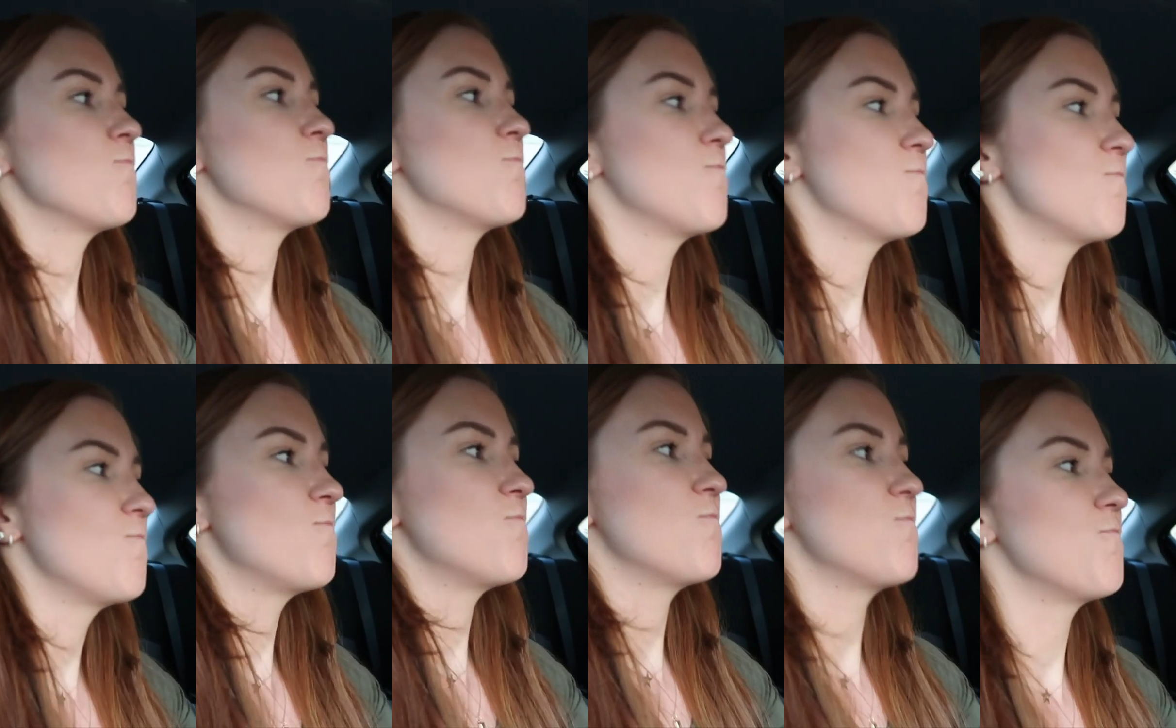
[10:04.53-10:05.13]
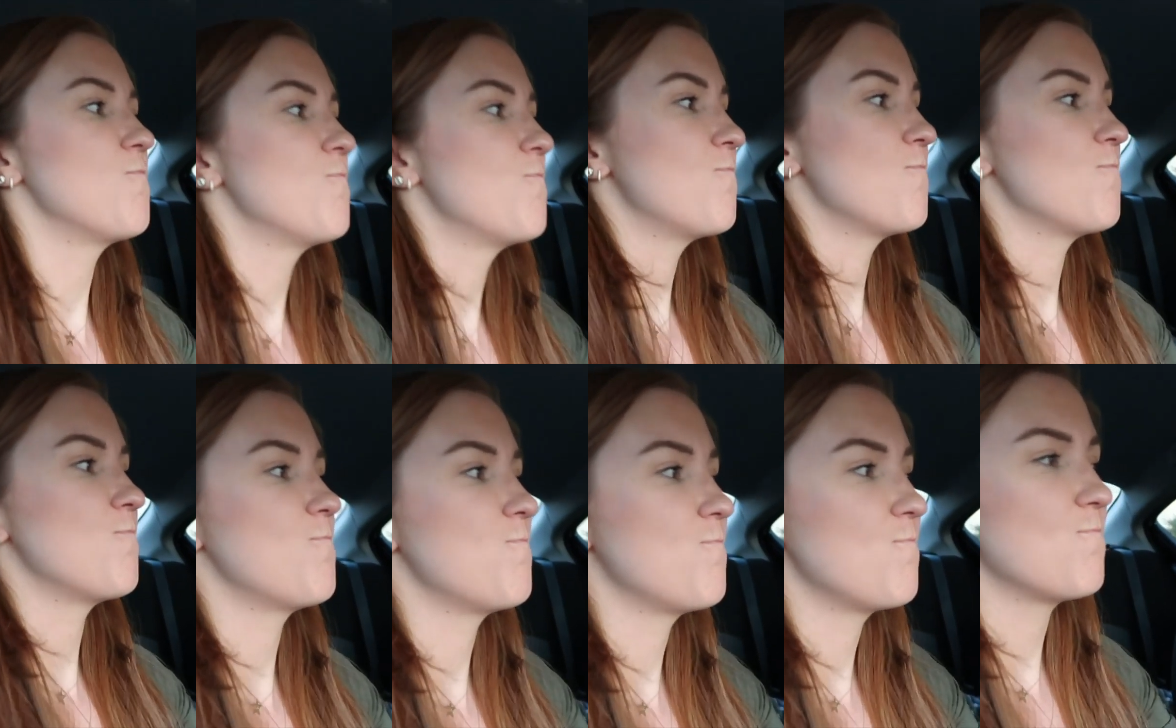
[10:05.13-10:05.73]
Anything else for
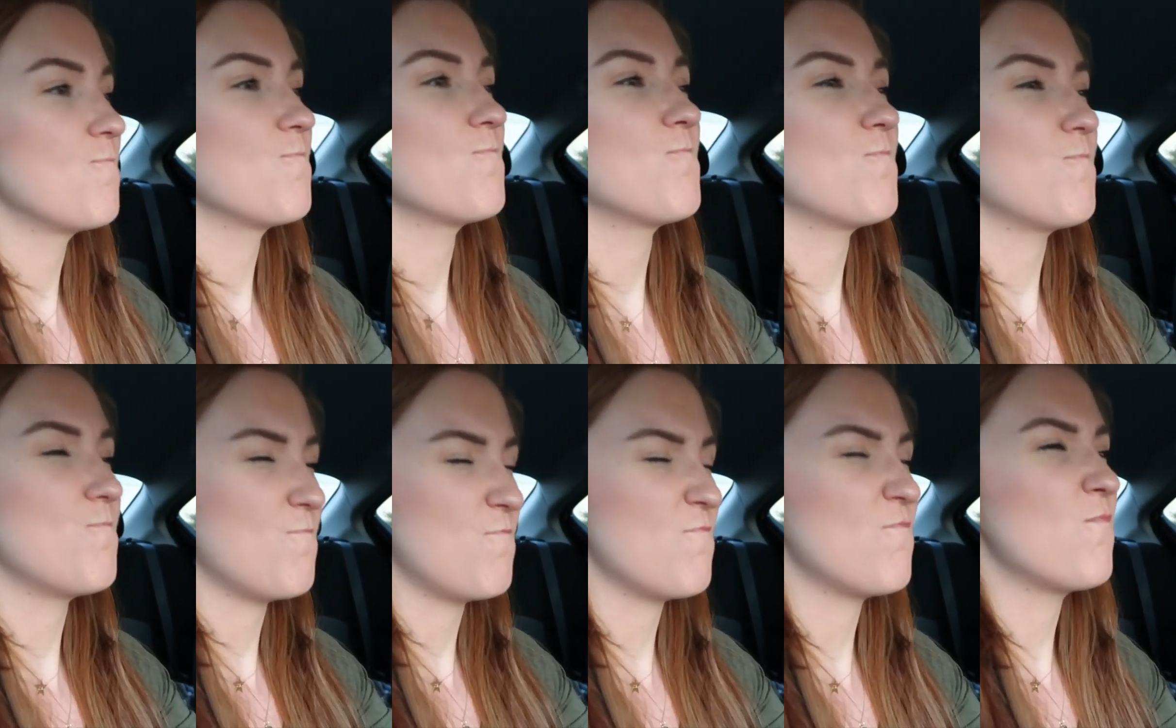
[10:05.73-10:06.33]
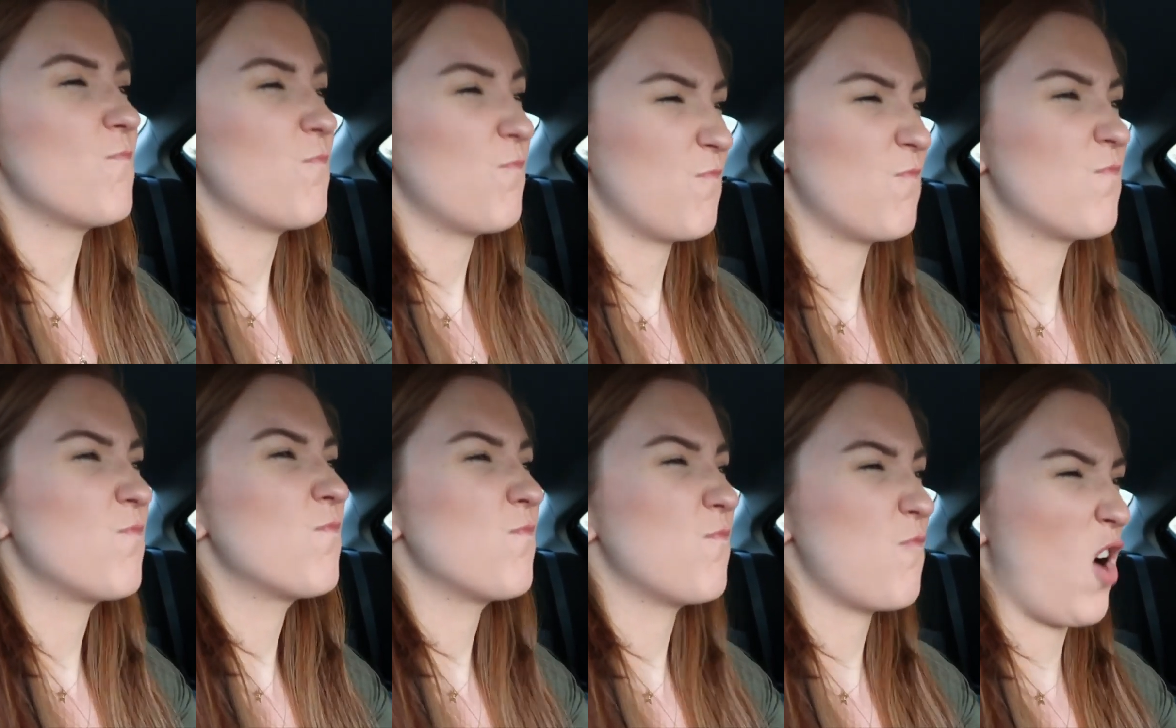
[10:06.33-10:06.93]
you? Um, can I get
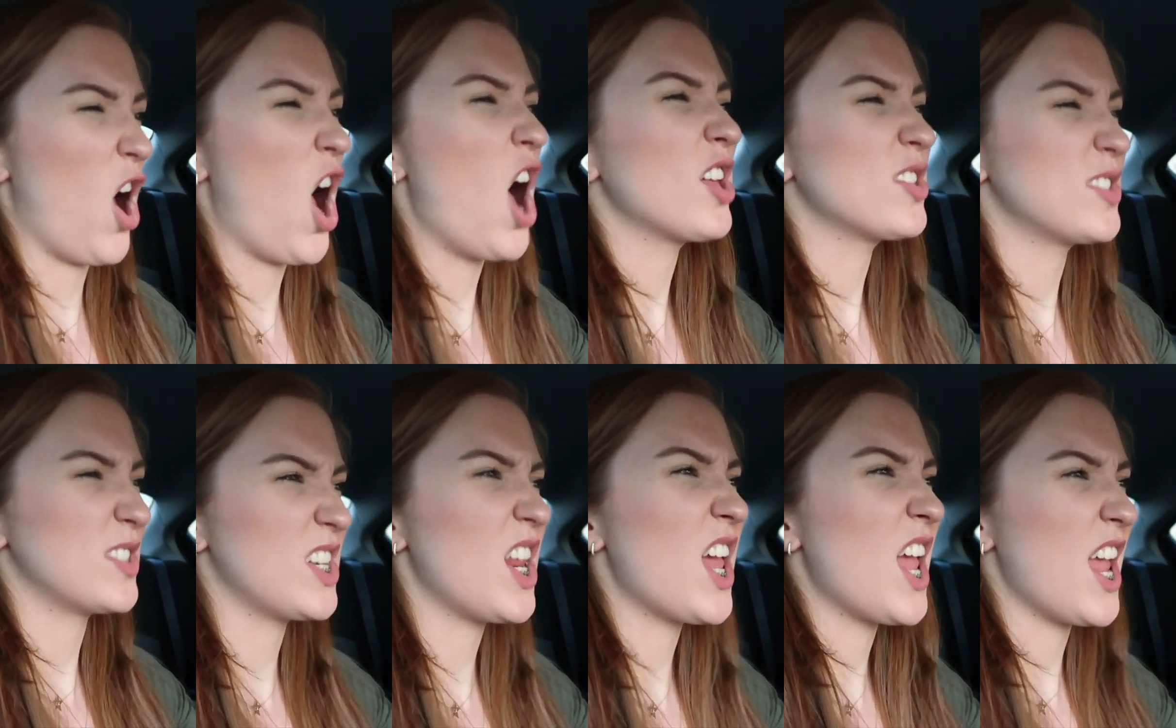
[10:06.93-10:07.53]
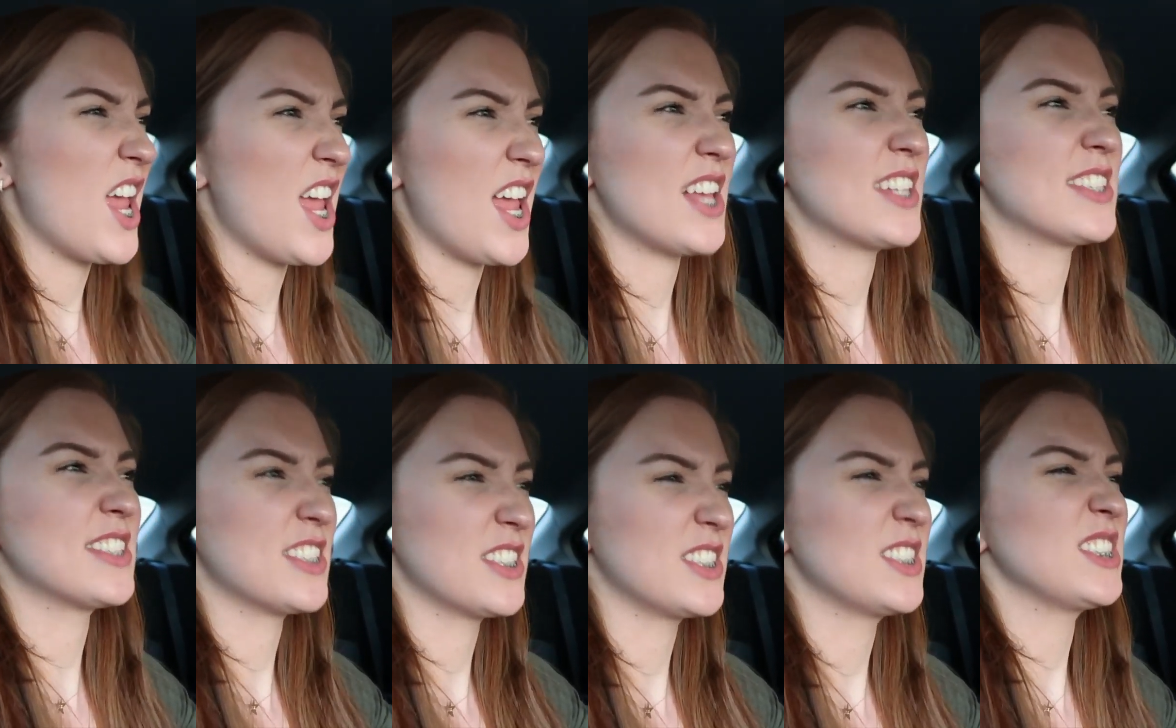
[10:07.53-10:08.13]
two large
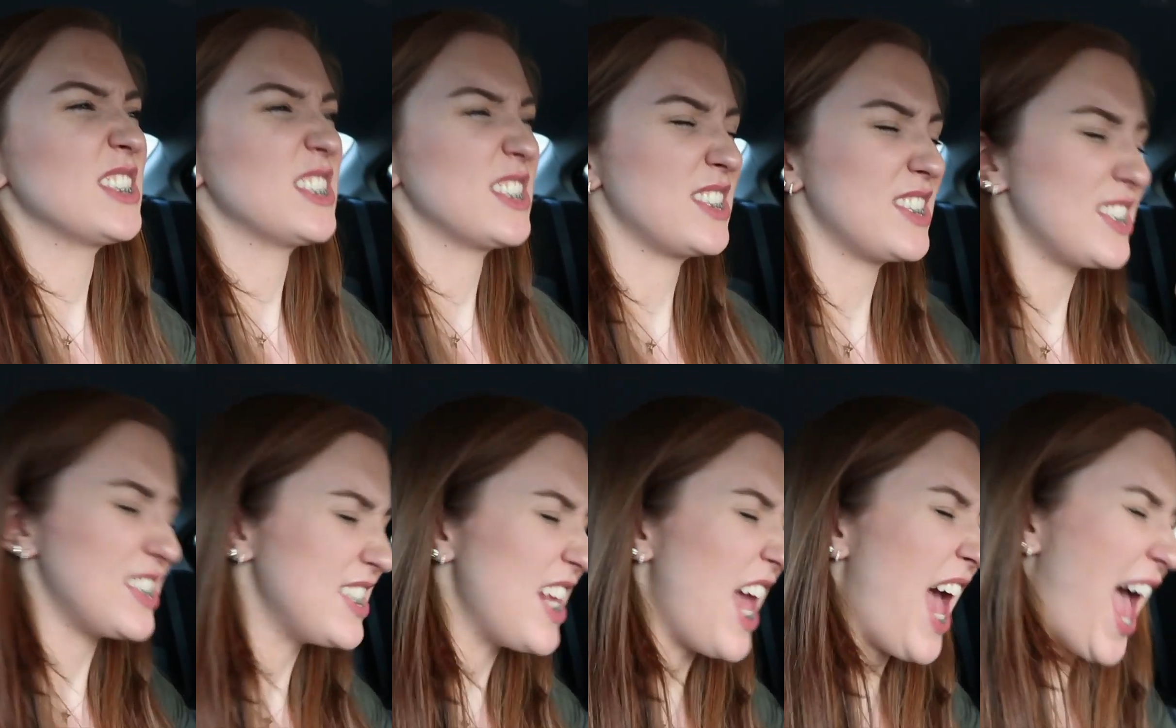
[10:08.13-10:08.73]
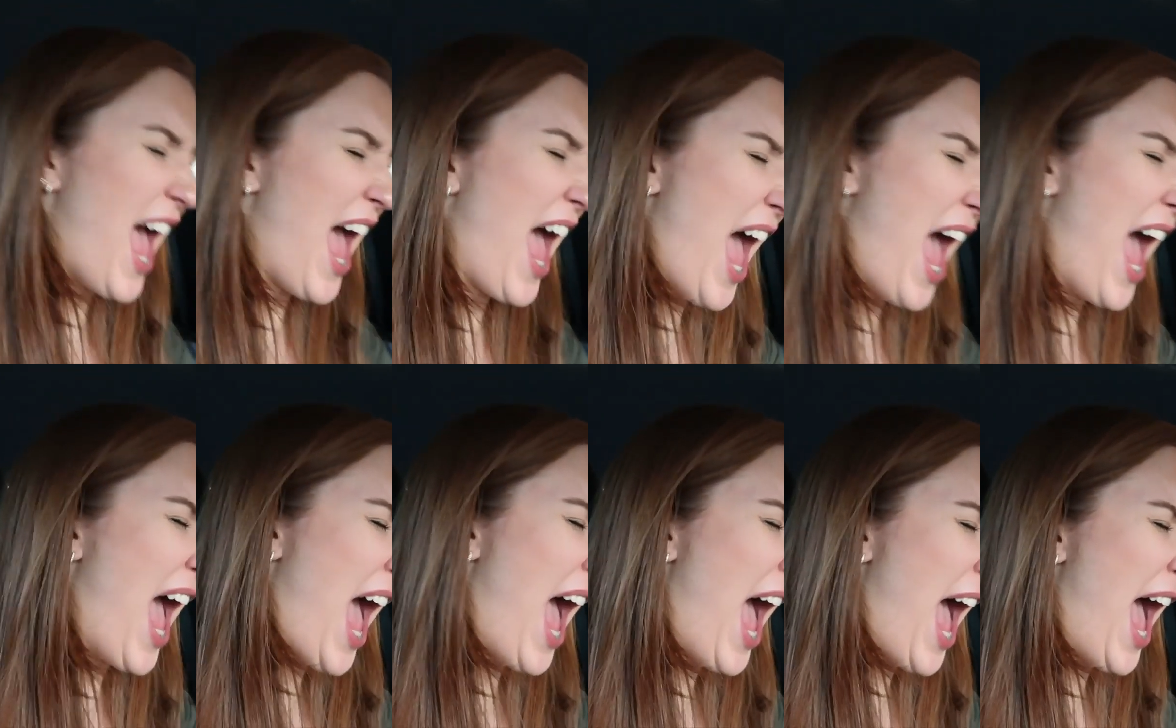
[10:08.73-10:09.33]
Frosties, both chocolate?
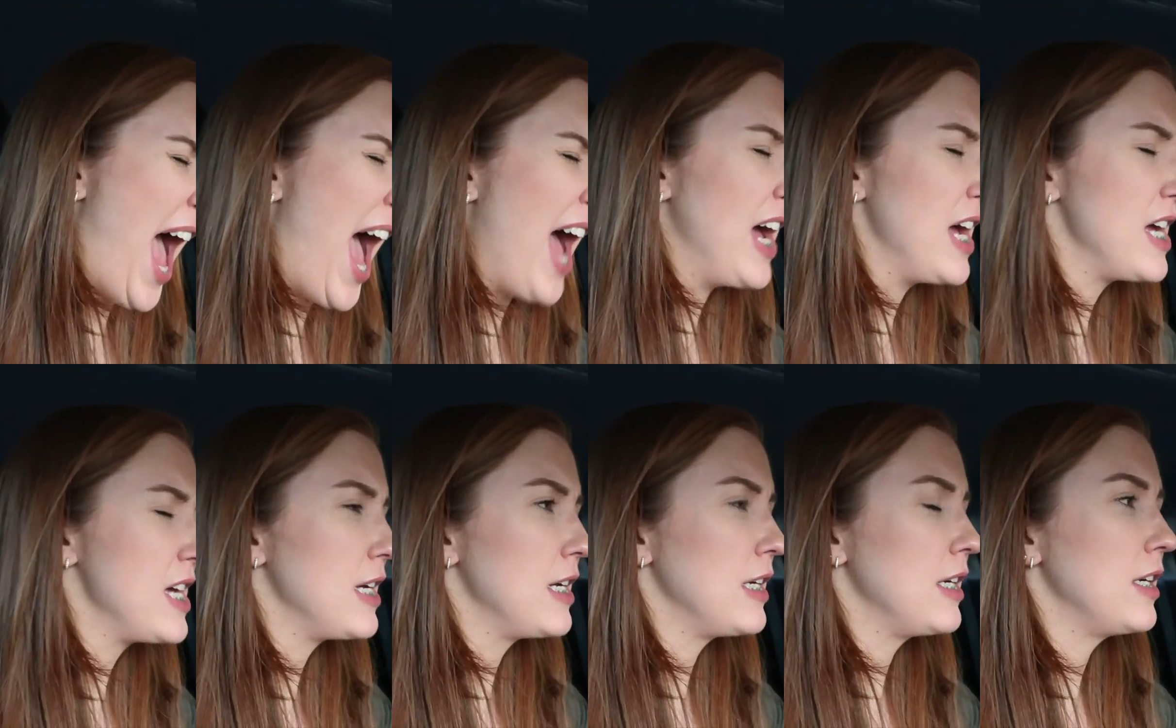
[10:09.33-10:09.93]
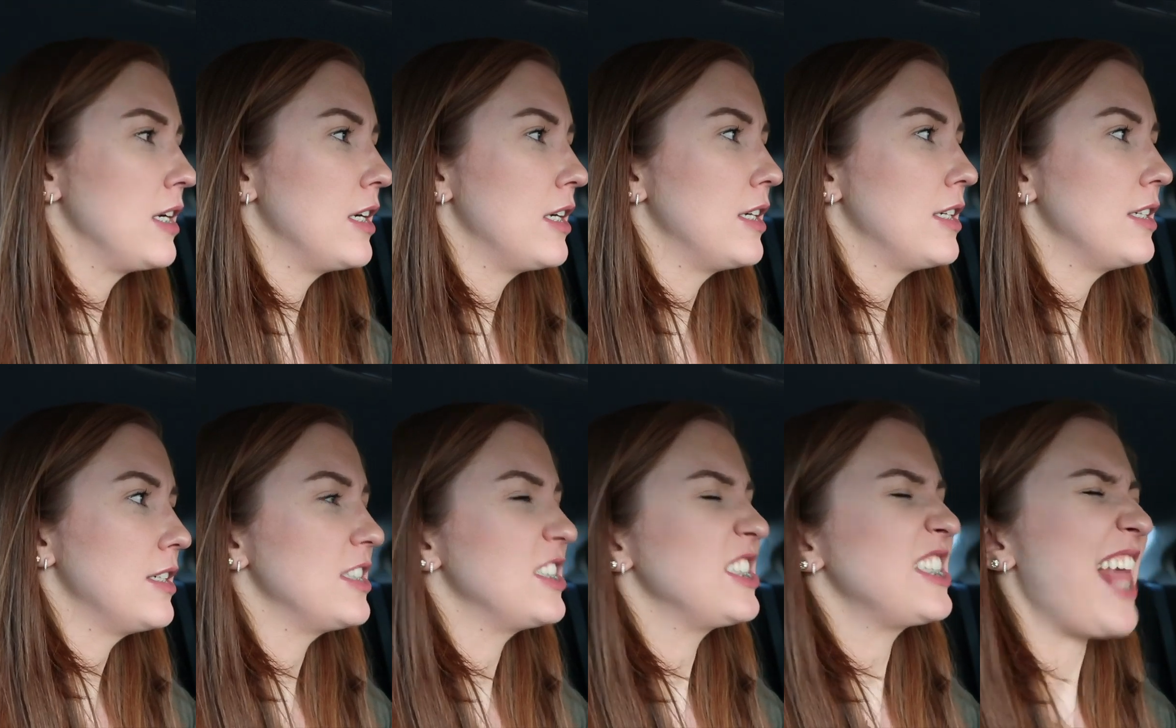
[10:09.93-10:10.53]
No problem.